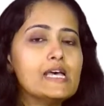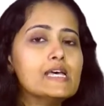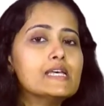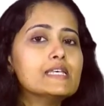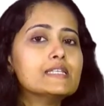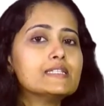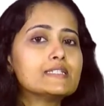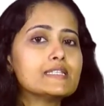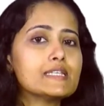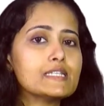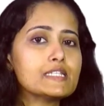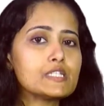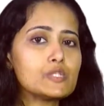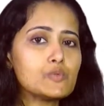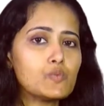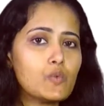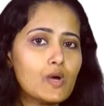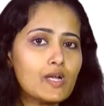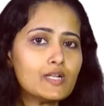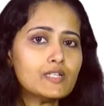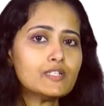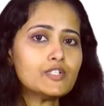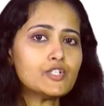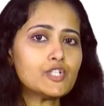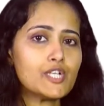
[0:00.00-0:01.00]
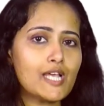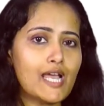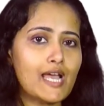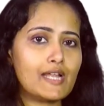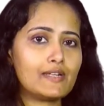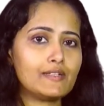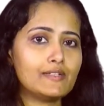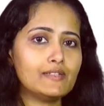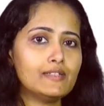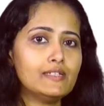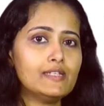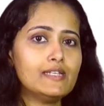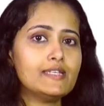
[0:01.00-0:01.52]
Since one
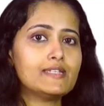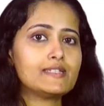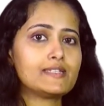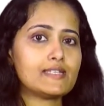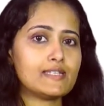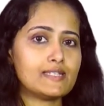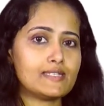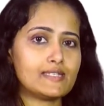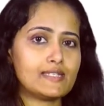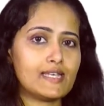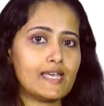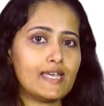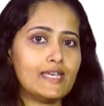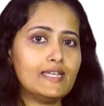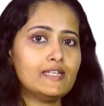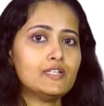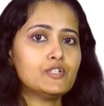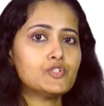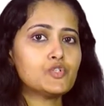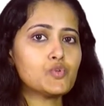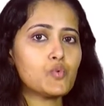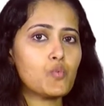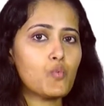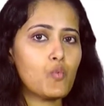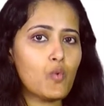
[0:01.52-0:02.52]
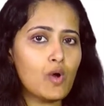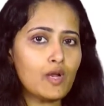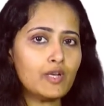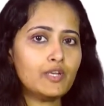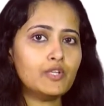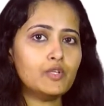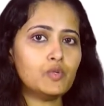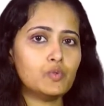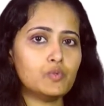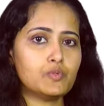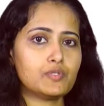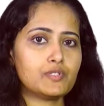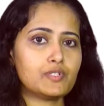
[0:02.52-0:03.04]
channel is assigned to one
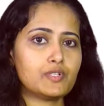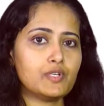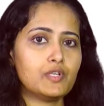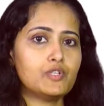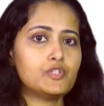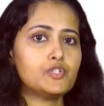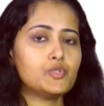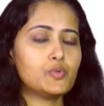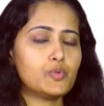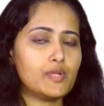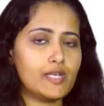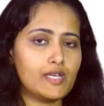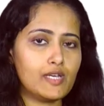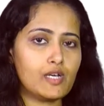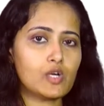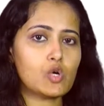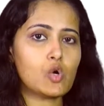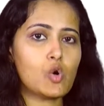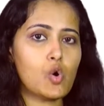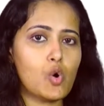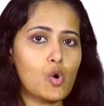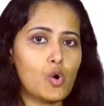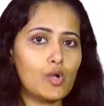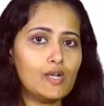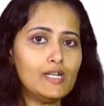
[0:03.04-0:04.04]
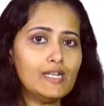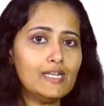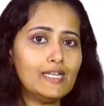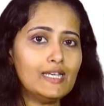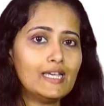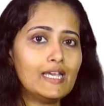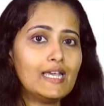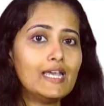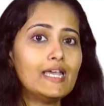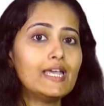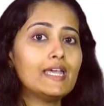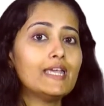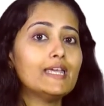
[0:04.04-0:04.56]
user during a call,
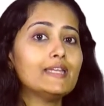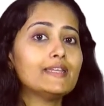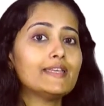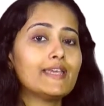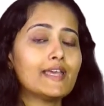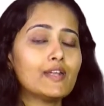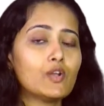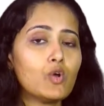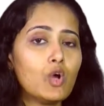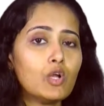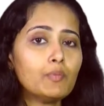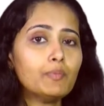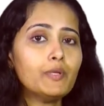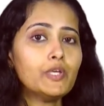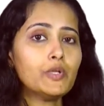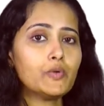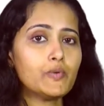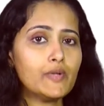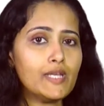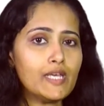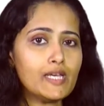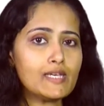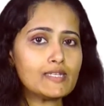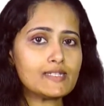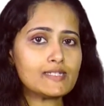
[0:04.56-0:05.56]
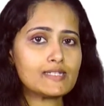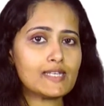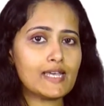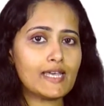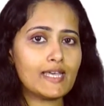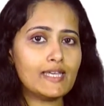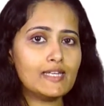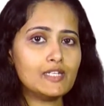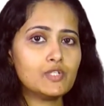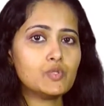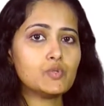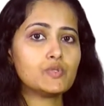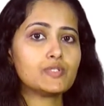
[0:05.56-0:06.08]
it cannot be
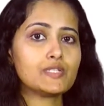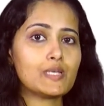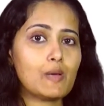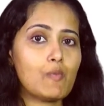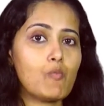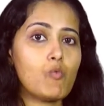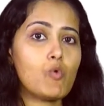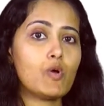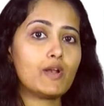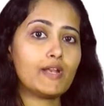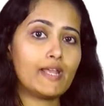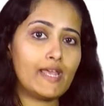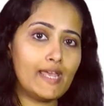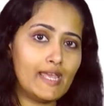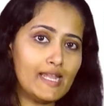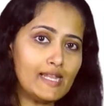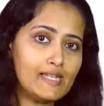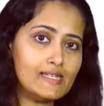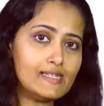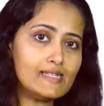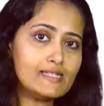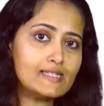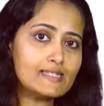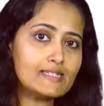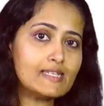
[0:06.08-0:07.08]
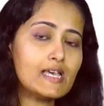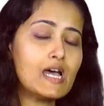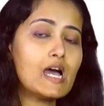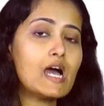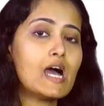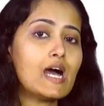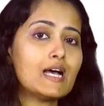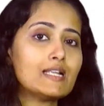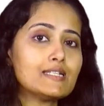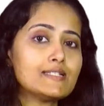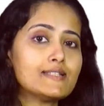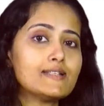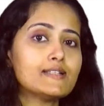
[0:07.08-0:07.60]
reassigned to someone else
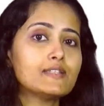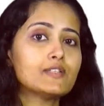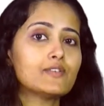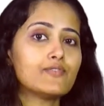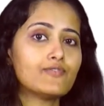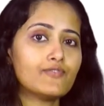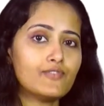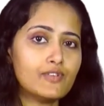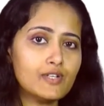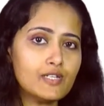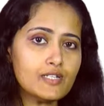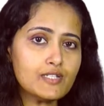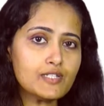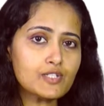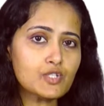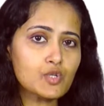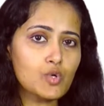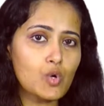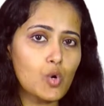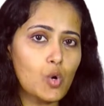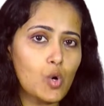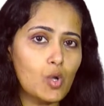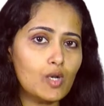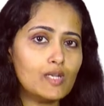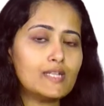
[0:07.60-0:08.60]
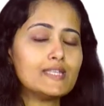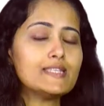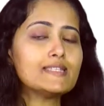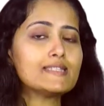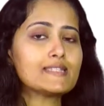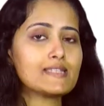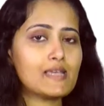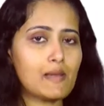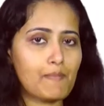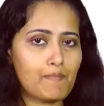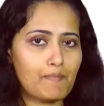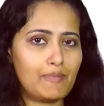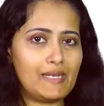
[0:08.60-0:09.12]
until the first call is
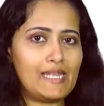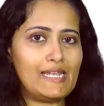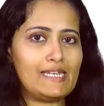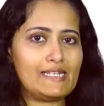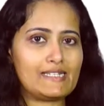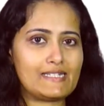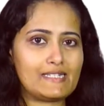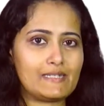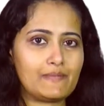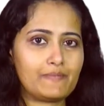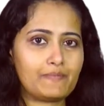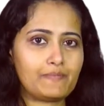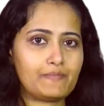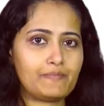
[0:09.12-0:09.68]
complete.